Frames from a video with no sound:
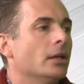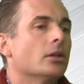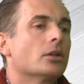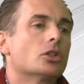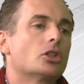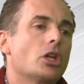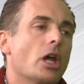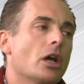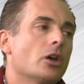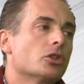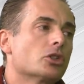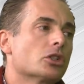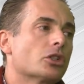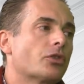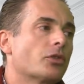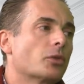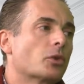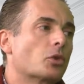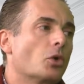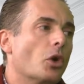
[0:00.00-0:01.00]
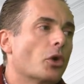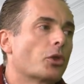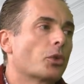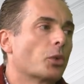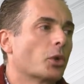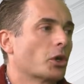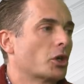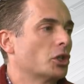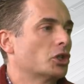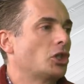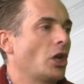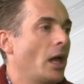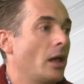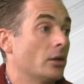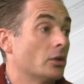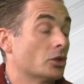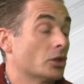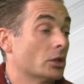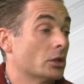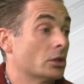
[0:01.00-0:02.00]
the challenges from growth were good
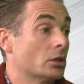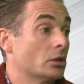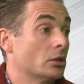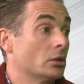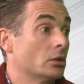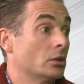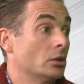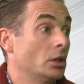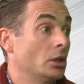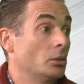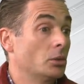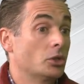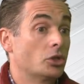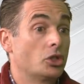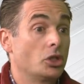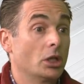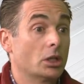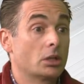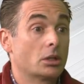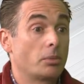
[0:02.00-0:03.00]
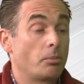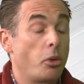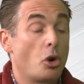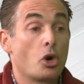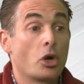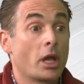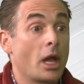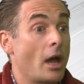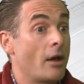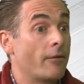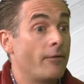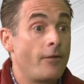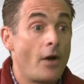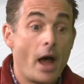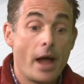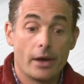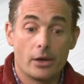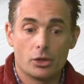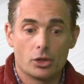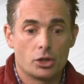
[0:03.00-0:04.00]
challenges. It was just putting out
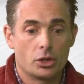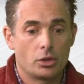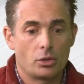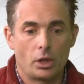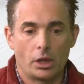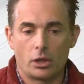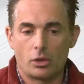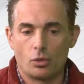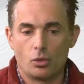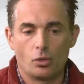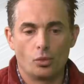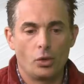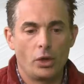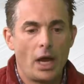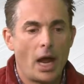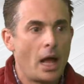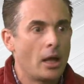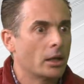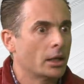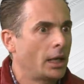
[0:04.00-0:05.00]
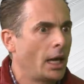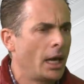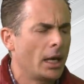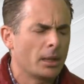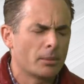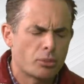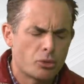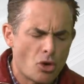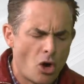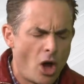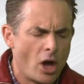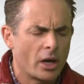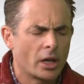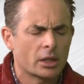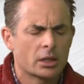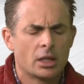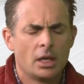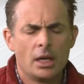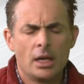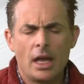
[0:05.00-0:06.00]
fires, like reallocating
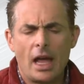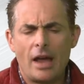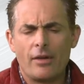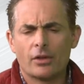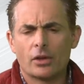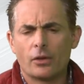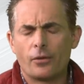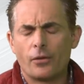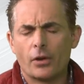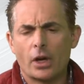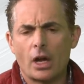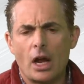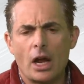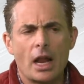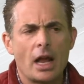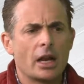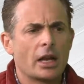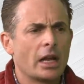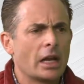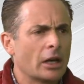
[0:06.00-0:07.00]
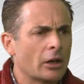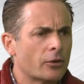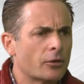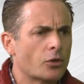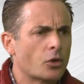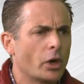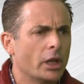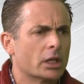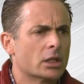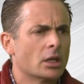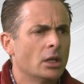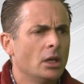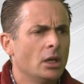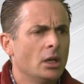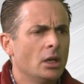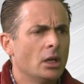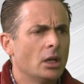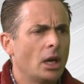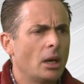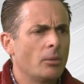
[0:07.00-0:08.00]
product, having to figure out how to air freight.
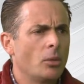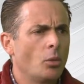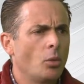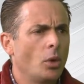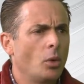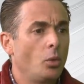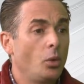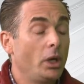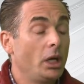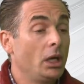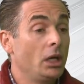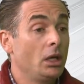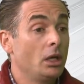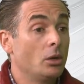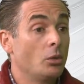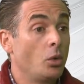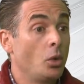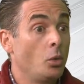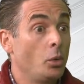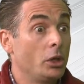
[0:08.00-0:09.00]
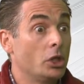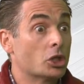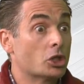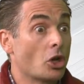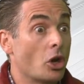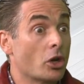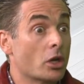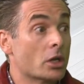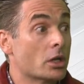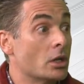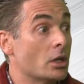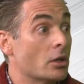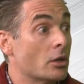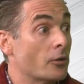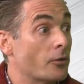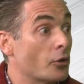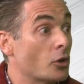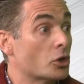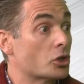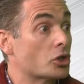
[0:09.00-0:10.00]
I mean, when we when we started in the
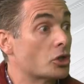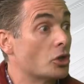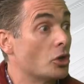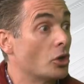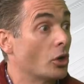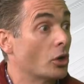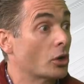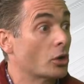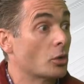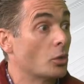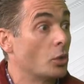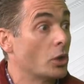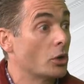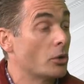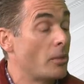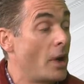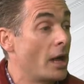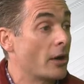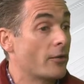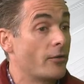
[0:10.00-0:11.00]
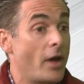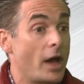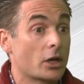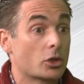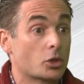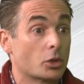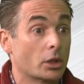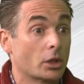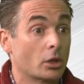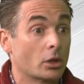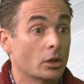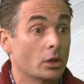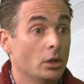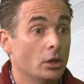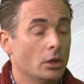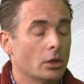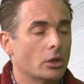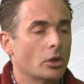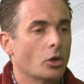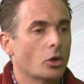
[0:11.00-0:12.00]
first year, we were manufacturing
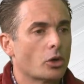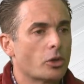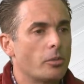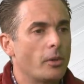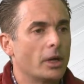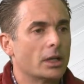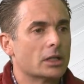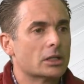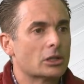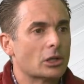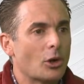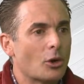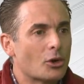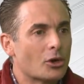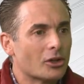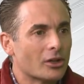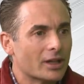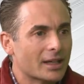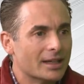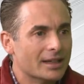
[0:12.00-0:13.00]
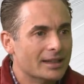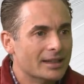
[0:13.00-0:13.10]
the Earth Buddies locally,